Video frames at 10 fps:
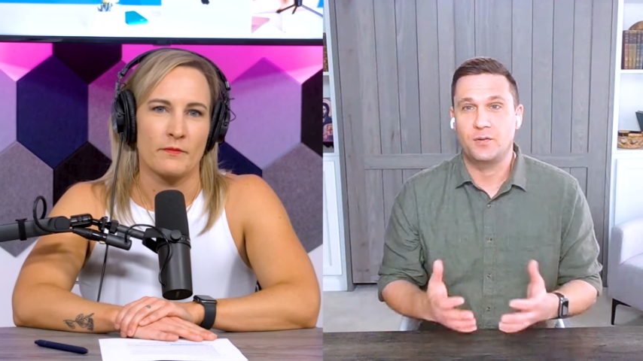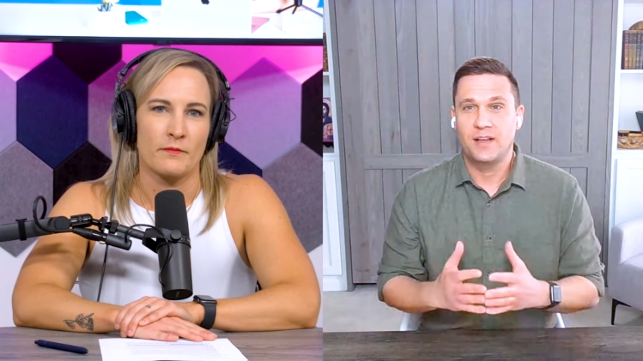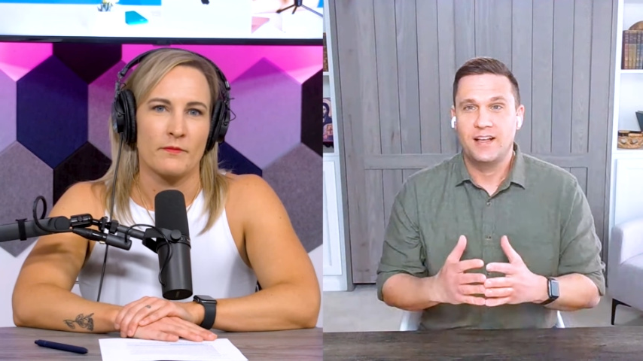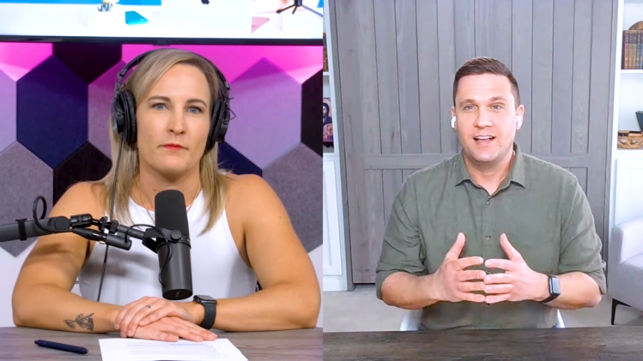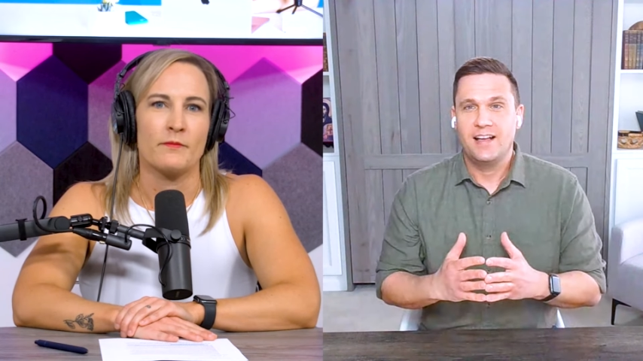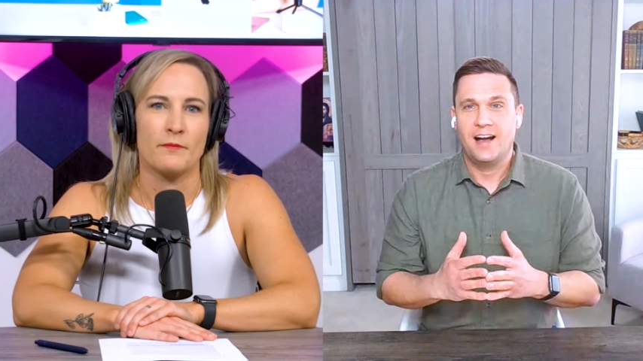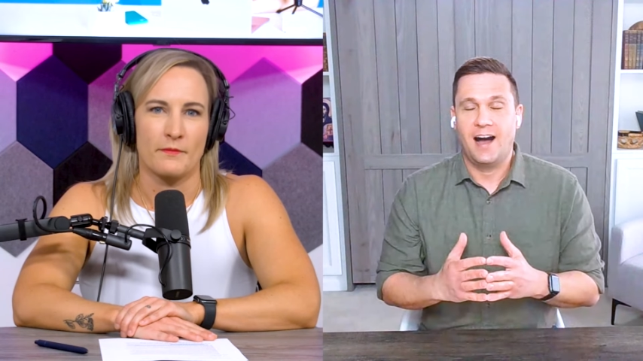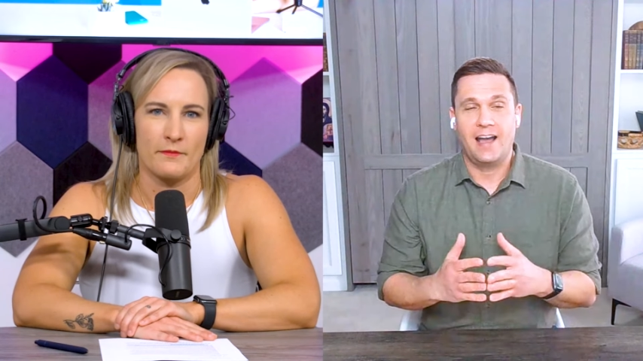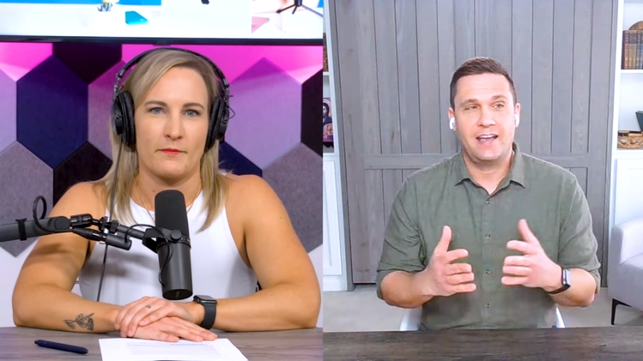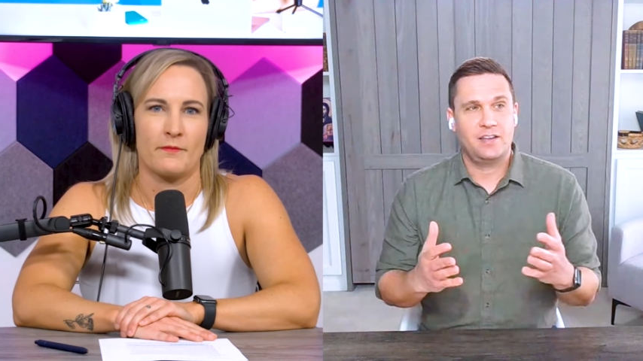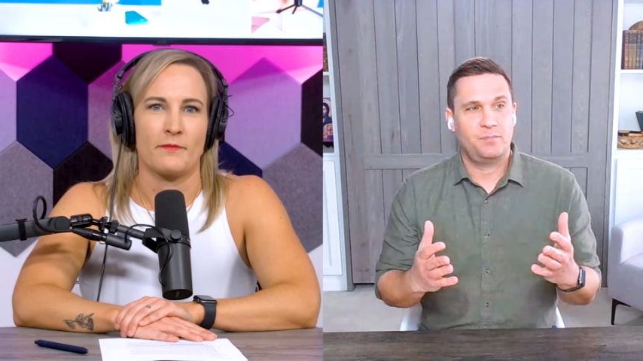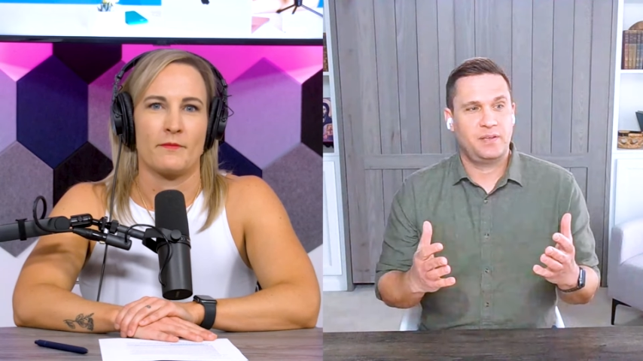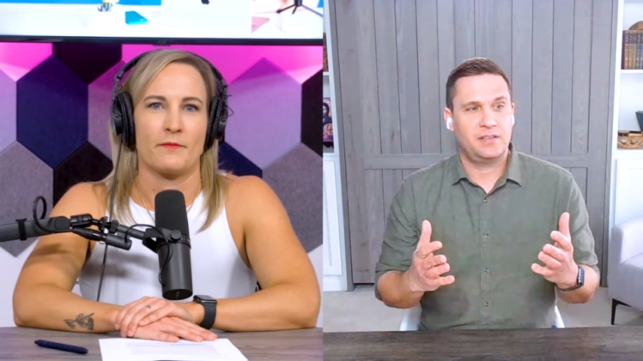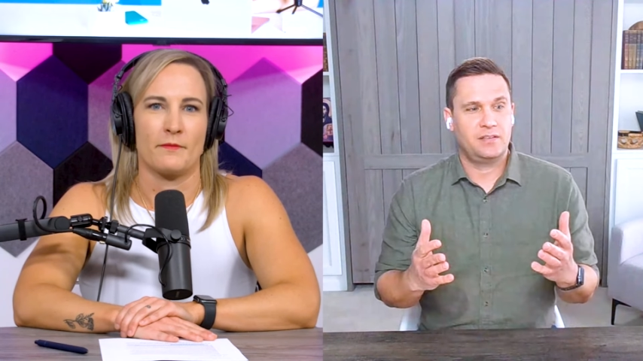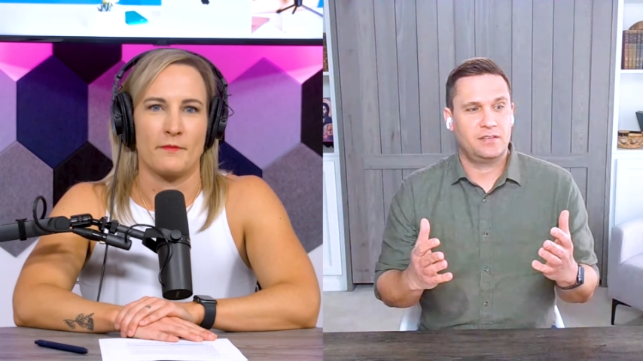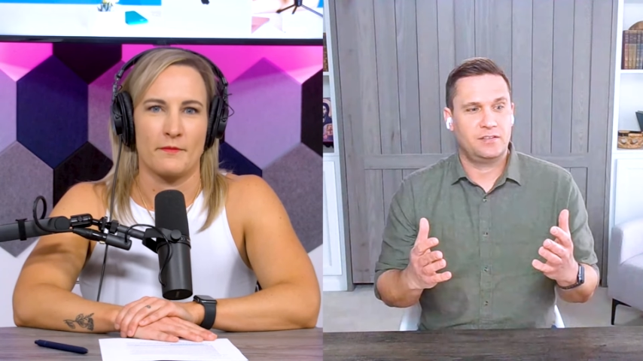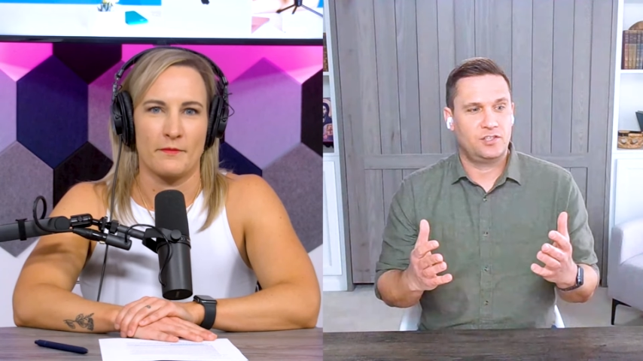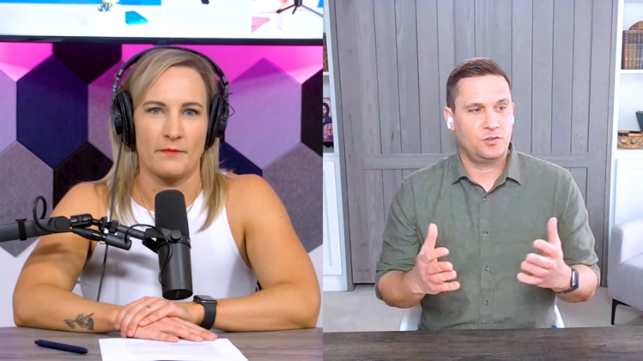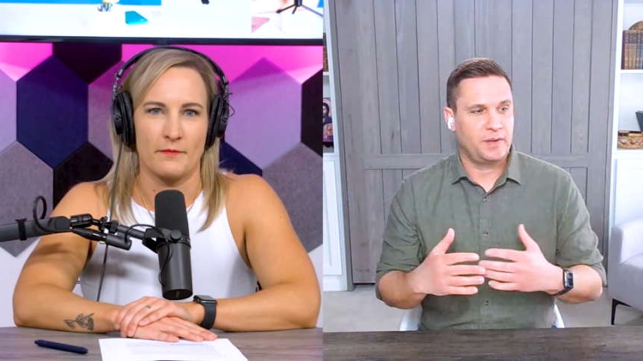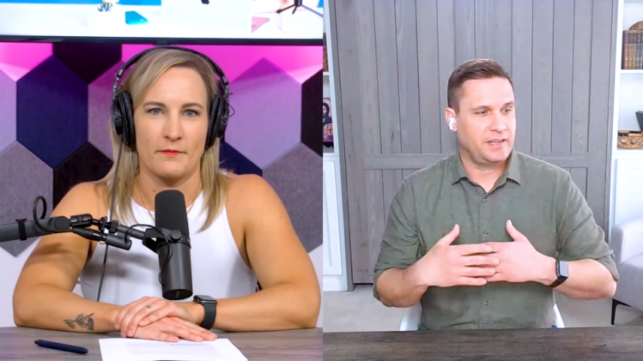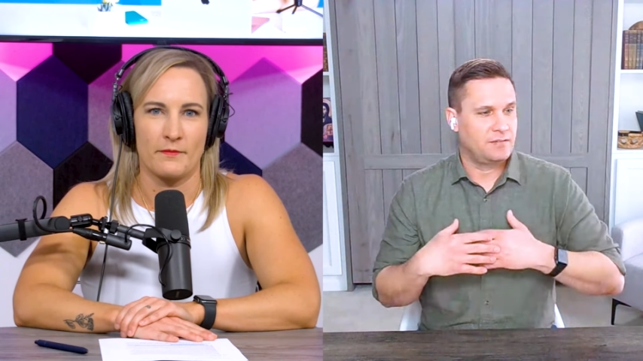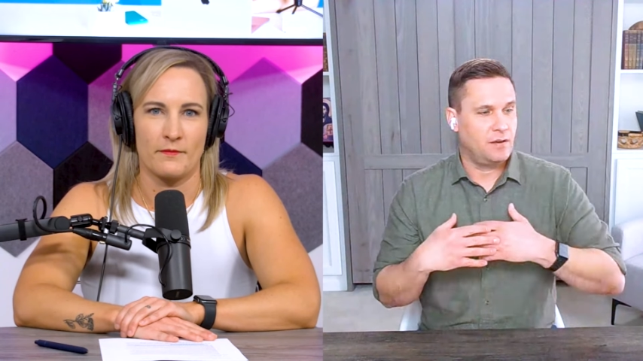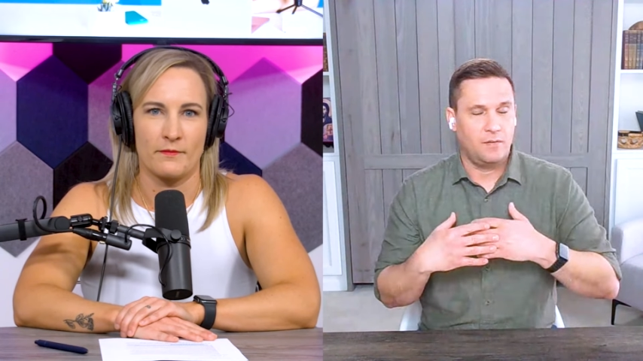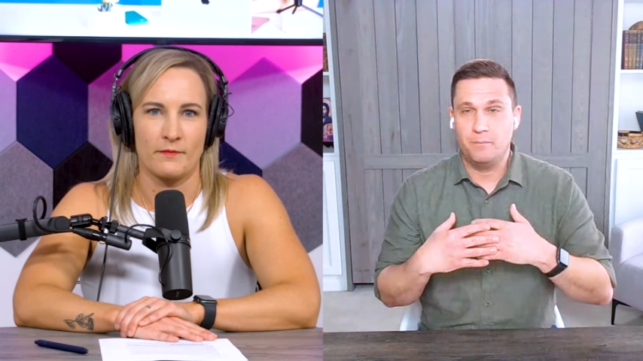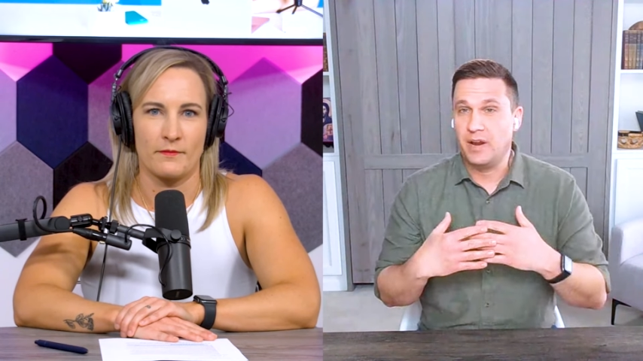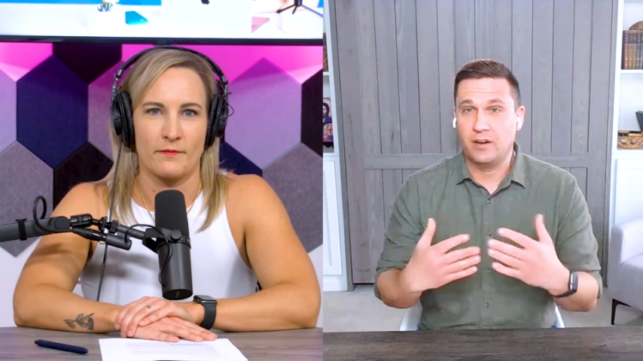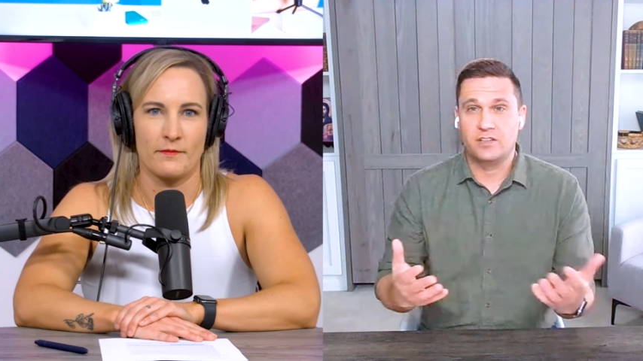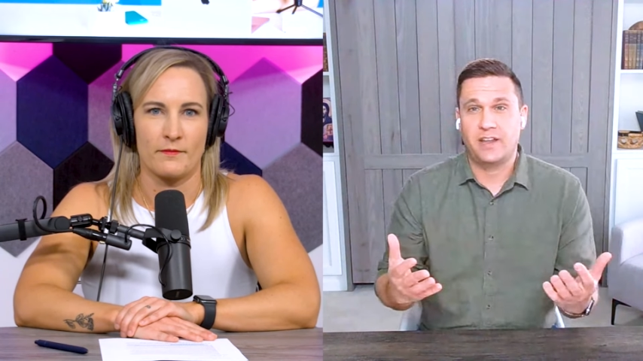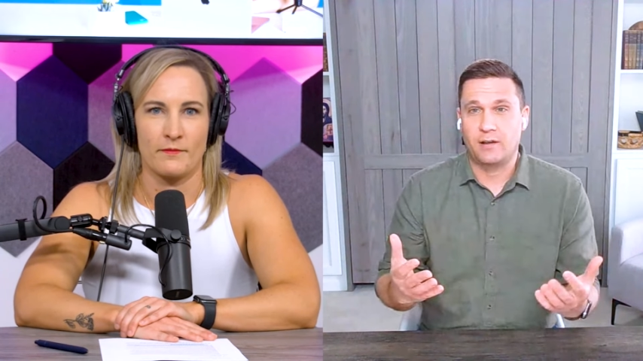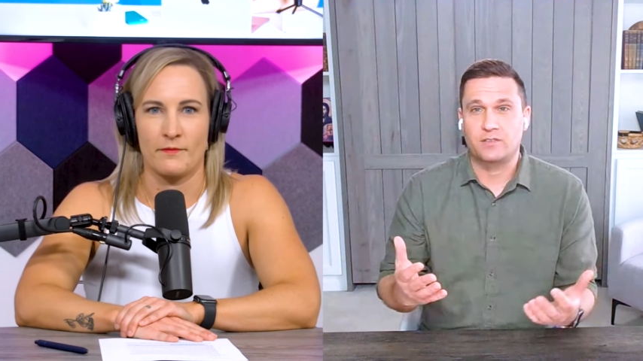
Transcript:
Speaker 1: So I had been doing marriage